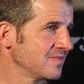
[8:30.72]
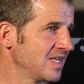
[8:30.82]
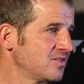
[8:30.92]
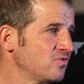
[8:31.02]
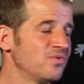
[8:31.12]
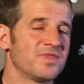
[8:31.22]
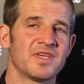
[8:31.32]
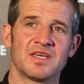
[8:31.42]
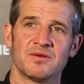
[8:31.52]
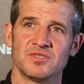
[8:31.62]
I don't
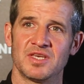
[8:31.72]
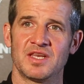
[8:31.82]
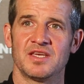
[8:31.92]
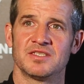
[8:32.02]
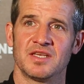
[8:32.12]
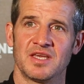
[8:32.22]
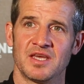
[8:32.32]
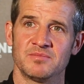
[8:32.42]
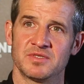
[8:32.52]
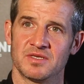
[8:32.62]
think it was the greatest of
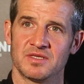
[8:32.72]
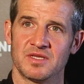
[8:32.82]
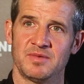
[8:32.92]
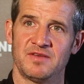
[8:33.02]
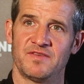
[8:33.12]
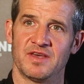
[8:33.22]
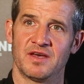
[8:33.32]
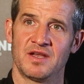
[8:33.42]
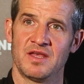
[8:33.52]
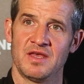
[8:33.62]
games, to be
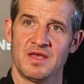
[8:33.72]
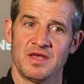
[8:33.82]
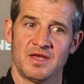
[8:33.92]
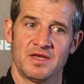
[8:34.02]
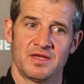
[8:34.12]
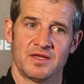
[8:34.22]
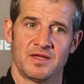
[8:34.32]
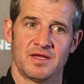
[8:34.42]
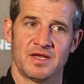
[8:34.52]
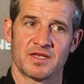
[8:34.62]
fair.
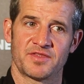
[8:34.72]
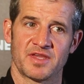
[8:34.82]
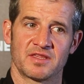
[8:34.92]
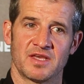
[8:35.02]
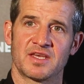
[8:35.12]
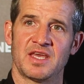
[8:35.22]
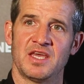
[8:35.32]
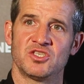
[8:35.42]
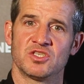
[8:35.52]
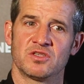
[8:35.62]
And I think the
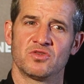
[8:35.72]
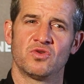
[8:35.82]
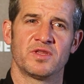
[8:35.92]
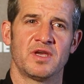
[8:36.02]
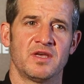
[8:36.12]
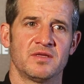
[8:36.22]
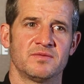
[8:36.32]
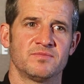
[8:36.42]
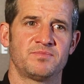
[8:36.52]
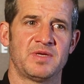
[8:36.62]
occasion, not that
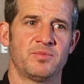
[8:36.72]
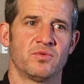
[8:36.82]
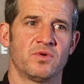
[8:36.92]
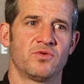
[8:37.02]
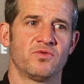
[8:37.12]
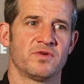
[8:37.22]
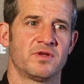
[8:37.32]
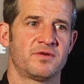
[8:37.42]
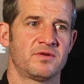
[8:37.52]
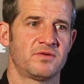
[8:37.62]
people were
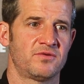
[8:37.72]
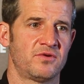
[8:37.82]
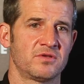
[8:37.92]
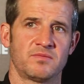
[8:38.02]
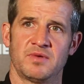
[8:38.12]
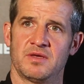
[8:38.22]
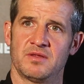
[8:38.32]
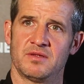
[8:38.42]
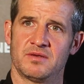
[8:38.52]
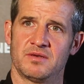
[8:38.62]
overwrought
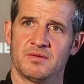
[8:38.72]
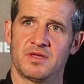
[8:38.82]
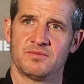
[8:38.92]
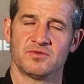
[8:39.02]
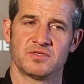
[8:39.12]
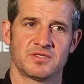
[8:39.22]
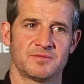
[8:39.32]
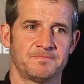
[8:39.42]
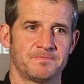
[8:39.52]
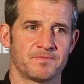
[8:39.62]
with
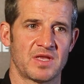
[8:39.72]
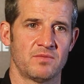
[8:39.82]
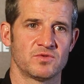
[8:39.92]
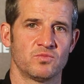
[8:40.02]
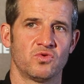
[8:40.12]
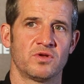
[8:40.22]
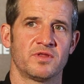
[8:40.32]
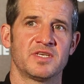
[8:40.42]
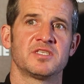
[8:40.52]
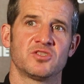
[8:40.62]
it was more,
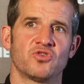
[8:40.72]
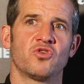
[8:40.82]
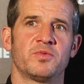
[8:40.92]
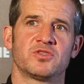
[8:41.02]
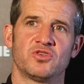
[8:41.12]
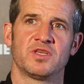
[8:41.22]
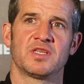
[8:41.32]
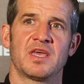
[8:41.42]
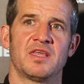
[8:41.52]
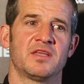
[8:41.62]
this is our opportunity
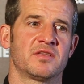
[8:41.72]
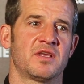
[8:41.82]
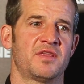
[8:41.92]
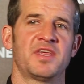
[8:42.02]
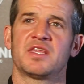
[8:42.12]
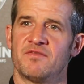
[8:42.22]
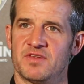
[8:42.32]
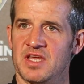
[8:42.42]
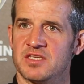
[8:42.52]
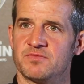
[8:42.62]
to get in. I think the
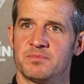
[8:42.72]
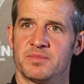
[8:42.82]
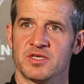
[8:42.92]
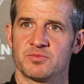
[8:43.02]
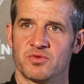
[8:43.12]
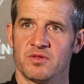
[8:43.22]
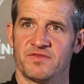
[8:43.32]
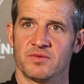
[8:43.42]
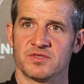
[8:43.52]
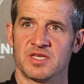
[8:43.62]
Inverness players probably
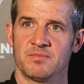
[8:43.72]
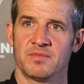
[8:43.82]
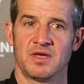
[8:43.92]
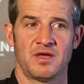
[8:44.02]
felt the same.